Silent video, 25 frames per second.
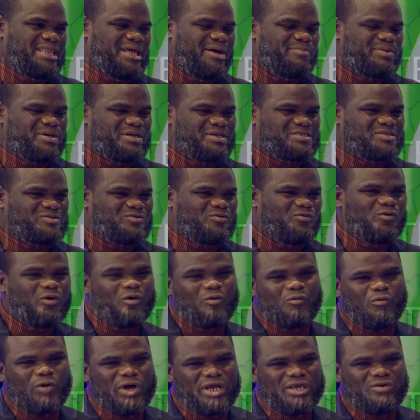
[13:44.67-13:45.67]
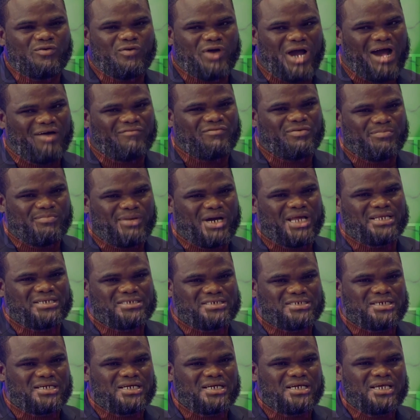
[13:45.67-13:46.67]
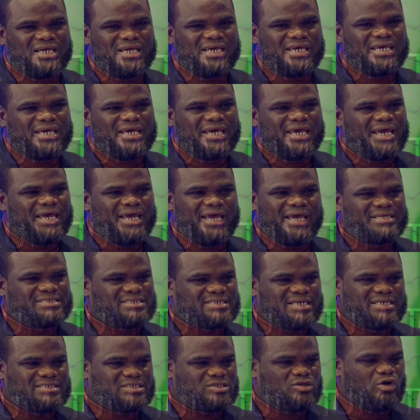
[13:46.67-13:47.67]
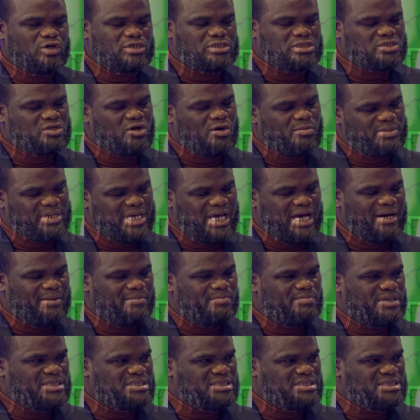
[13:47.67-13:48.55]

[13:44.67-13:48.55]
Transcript: that because when you have a manager, it's it's not a stopgap.